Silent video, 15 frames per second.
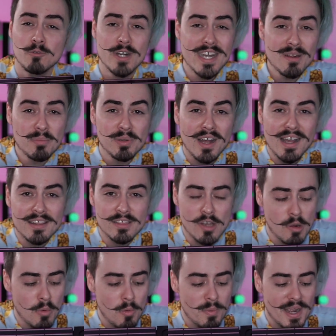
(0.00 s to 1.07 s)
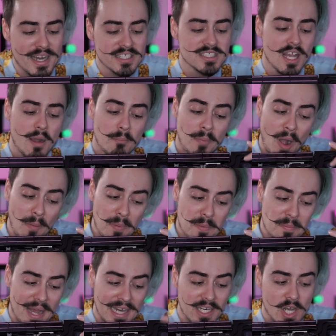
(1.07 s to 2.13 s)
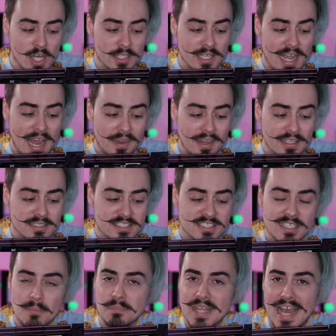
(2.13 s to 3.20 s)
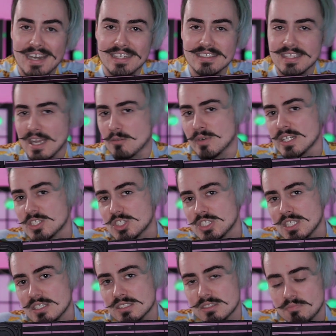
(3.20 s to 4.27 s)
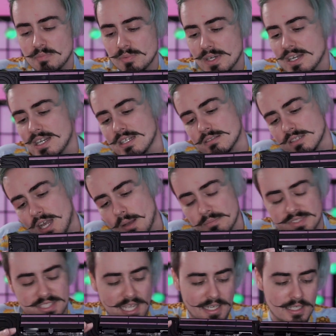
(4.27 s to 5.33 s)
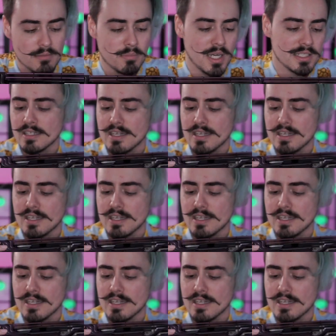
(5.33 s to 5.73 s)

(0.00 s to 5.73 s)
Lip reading: reapply thermal paste, pop it back on, and then slip that in there, which is pretty upsetting.